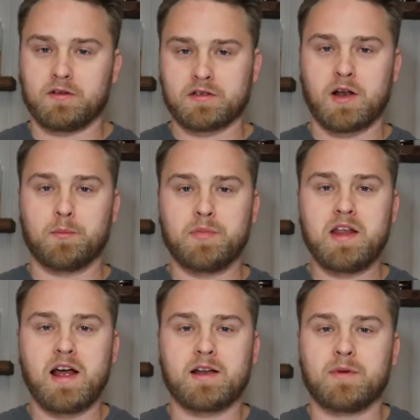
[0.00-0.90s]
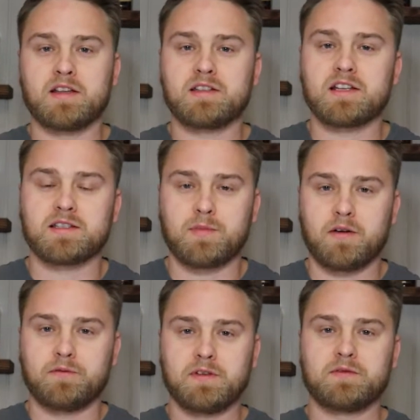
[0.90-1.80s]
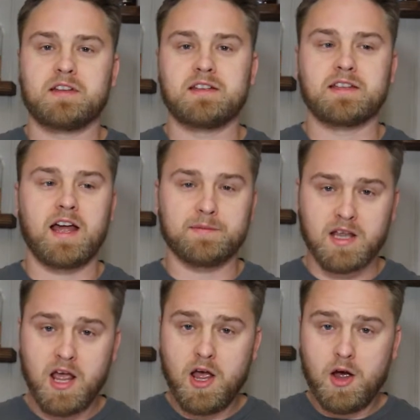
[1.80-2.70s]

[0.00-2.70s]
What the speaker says: it was going to beat out of my chest about 15 times.